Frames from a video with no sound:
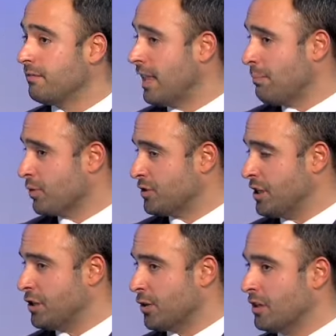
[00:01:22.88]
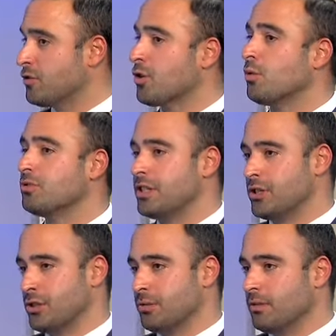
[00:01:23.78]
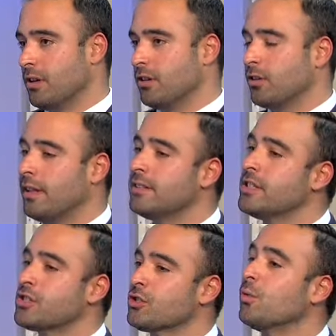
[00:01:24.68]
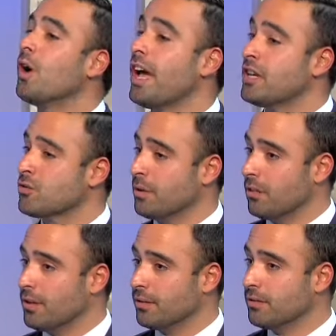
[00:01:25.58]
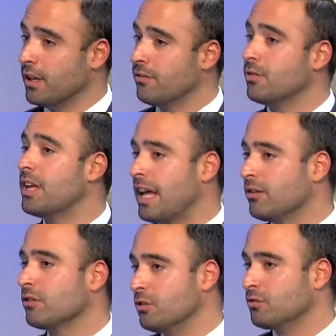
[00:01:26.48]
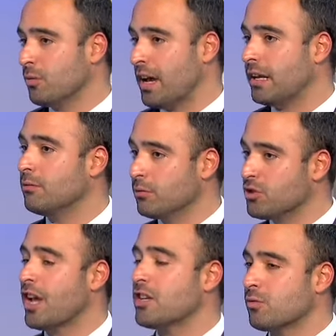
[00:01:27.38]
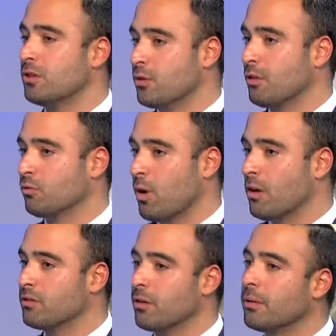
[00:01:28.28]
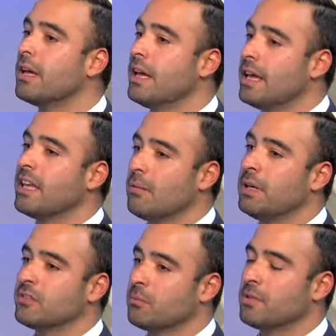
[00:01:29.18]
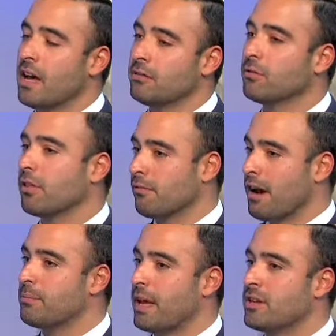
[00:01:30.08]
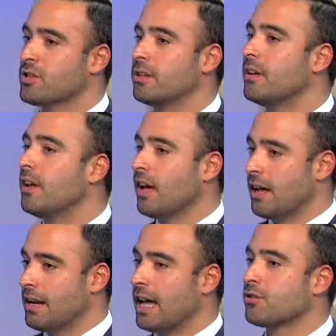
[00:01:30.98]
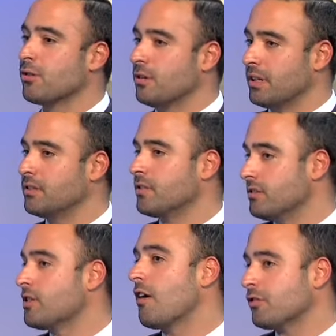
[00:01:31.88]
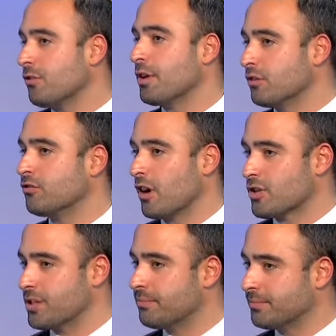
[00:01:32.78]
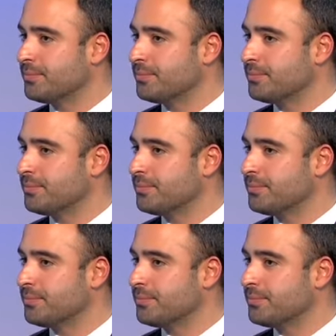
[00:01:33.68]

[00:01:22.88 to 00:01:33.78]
A flap procedure is your own tissue, so that tissue will age with you. If you gain or lose weight, it will change with you as well, so it can be sometimes, for the right patient, a natural and softer reconstruction.